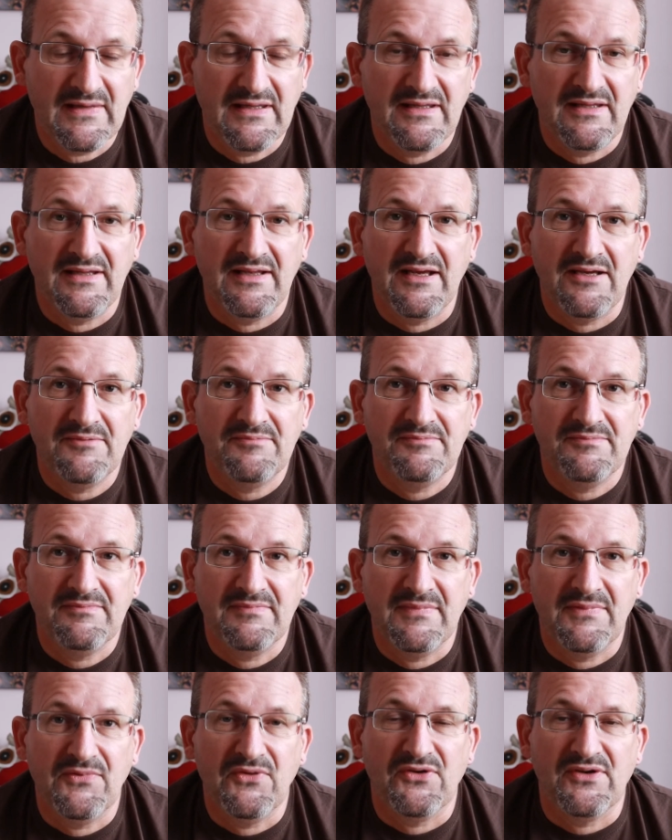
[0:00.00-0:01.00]
You know,
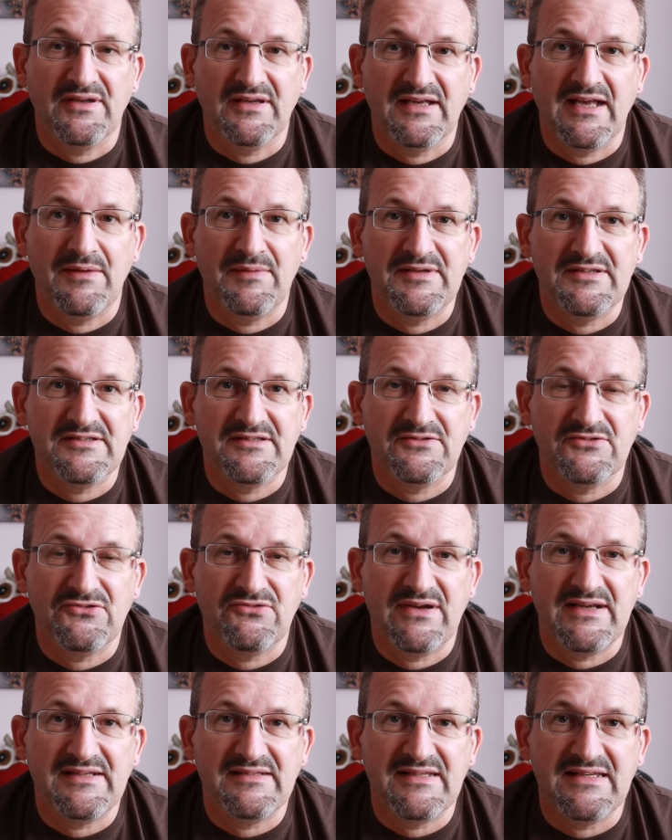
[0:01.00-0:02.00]
I'm not going to go into
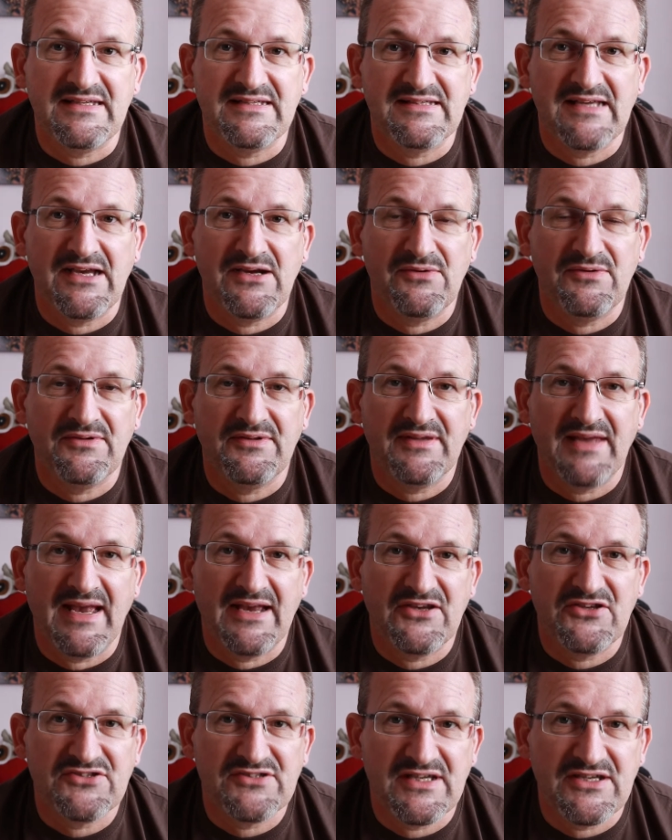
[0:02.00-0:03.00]
great detail and
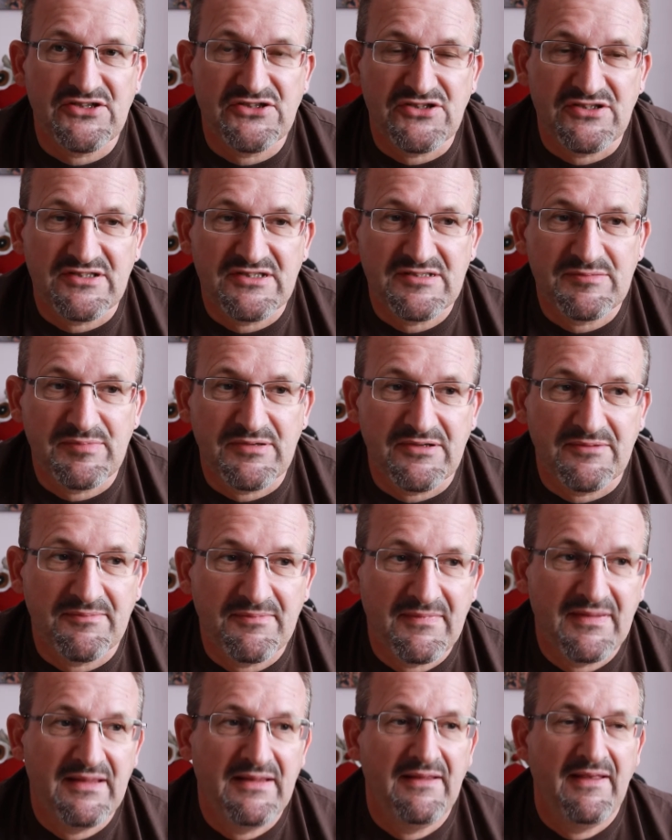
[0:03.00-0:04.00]
accusations, but
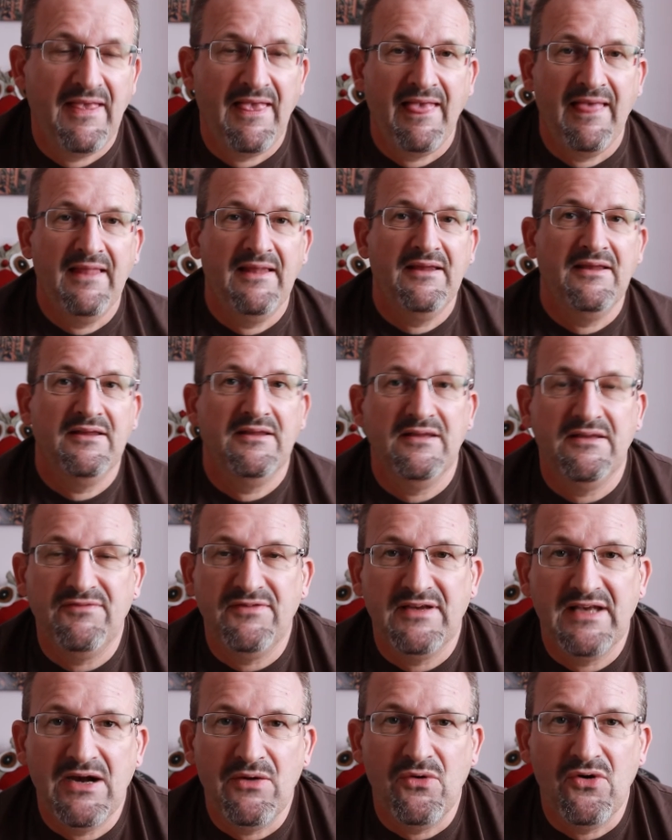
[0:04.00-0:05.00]
if
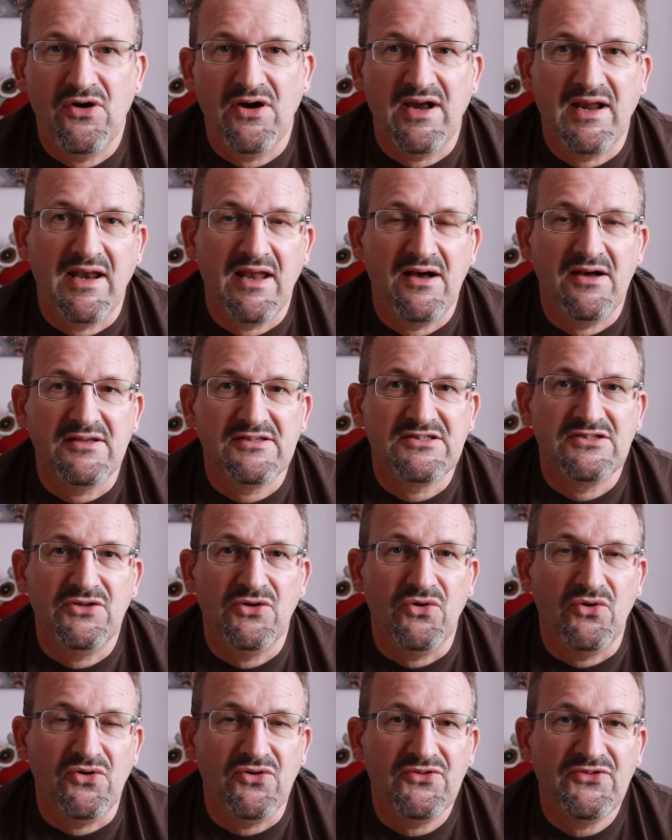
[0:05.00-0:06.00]
you go on
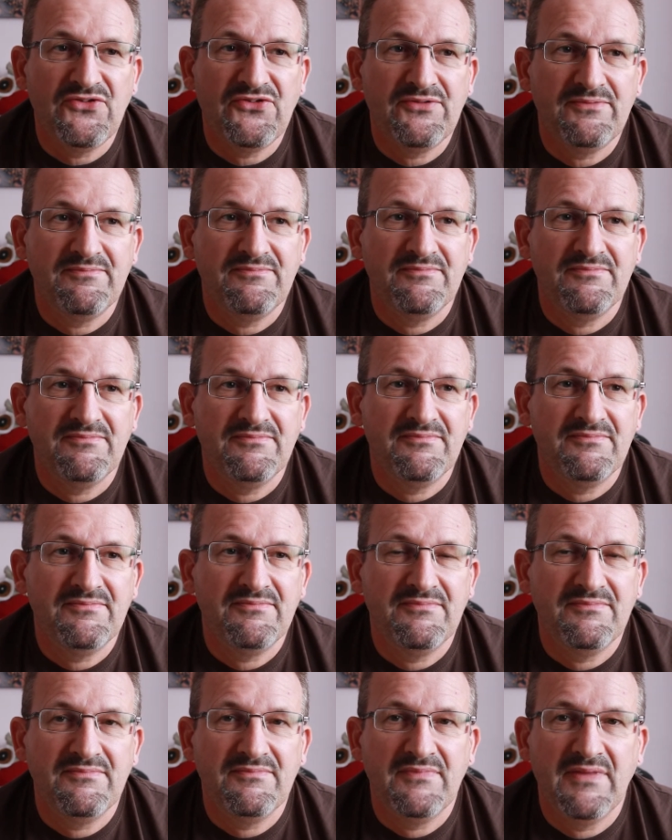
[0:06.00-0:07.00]
Glassdoors
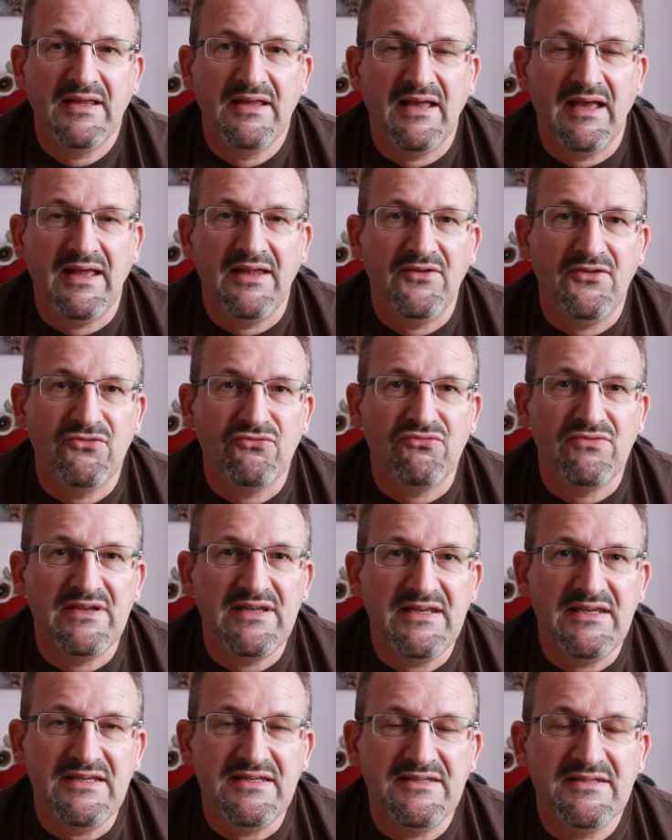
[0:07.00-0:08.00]
and
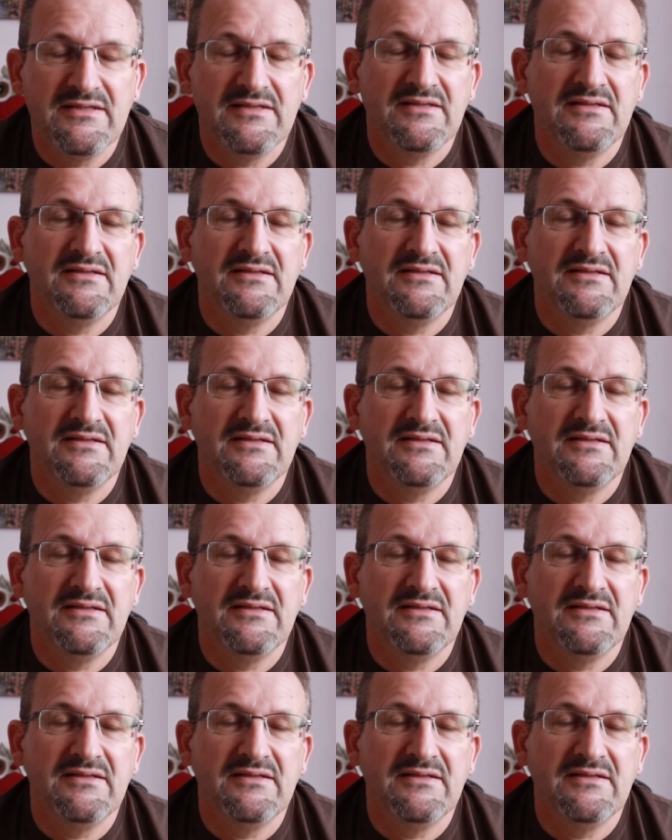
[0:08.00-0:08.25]
read